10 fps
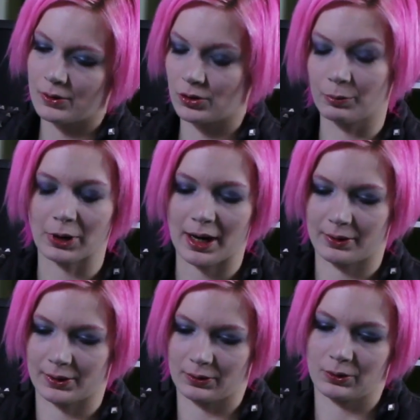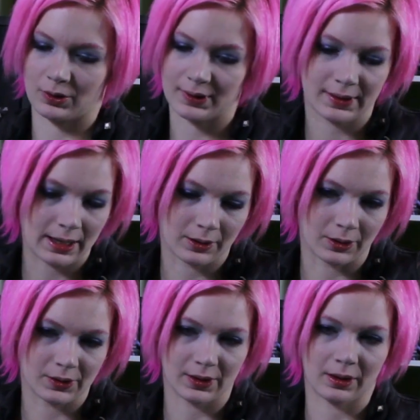super high resolution
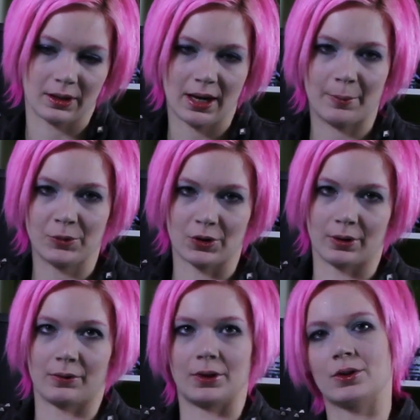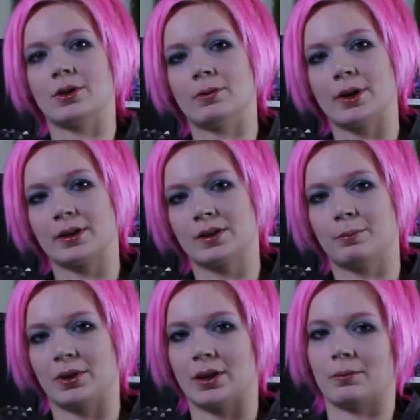scanners that can capture original
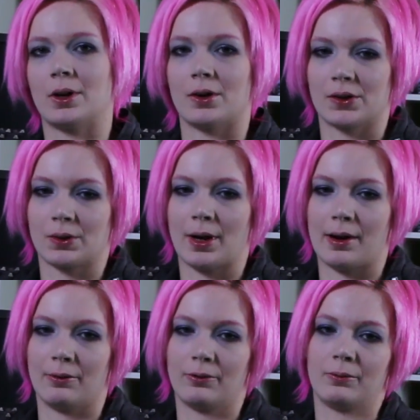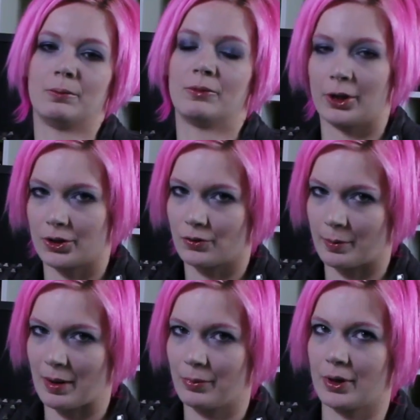works, but then we also have large
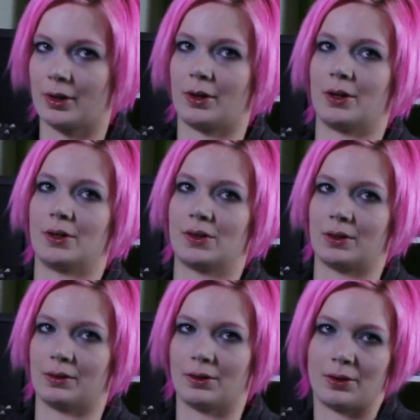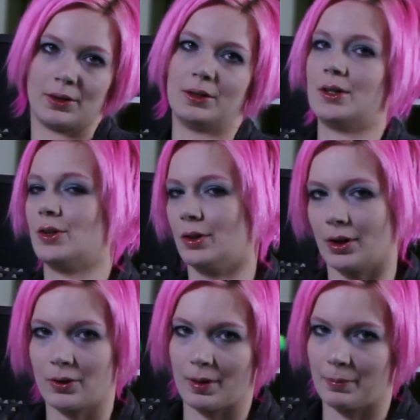format printers and all the
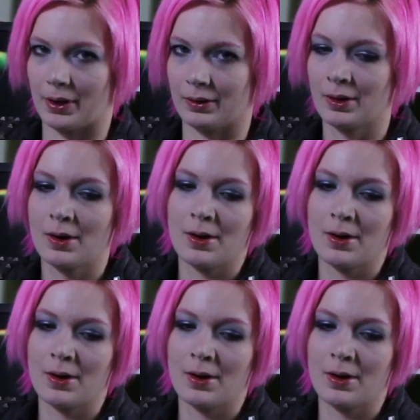digital equipment.